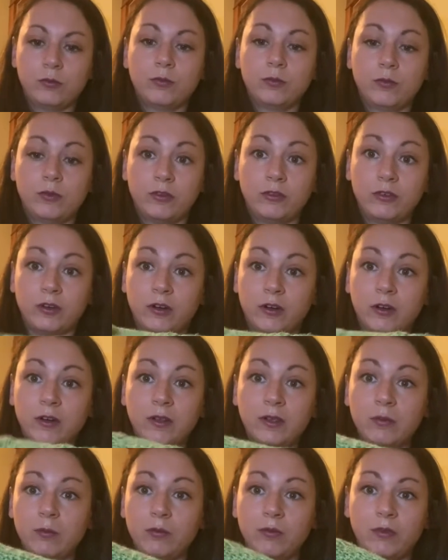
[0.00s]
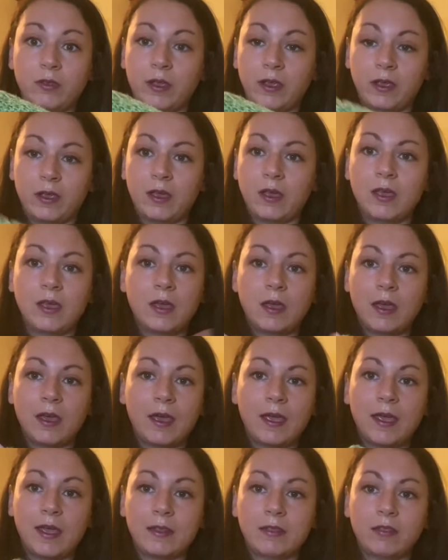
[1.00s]
started, it was like I
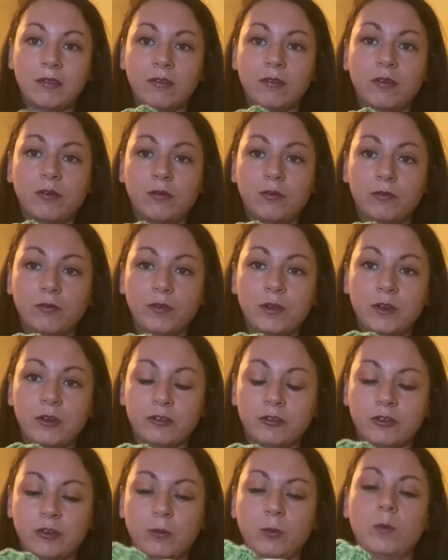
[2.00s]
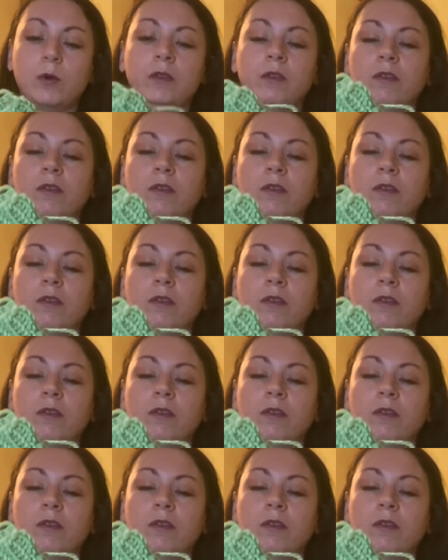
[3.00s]
had this all finished in one